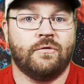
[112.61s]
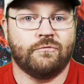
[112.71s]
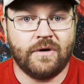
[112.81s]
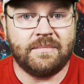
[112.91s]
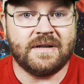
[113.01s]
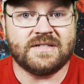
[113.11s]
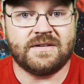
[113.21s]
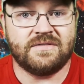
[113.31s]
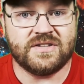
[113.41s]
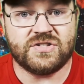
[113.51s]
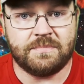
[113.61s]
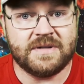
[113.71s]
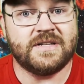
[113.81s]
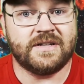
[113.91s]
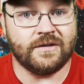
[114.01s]
remnants of this
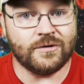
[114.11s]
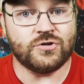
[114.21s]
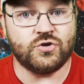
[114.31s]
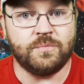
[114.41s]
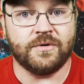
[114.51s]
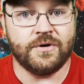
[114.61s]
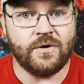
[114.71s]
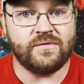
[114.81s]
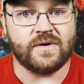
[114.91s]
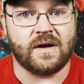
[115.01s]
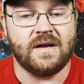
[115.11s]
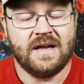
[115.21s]
particular supernova.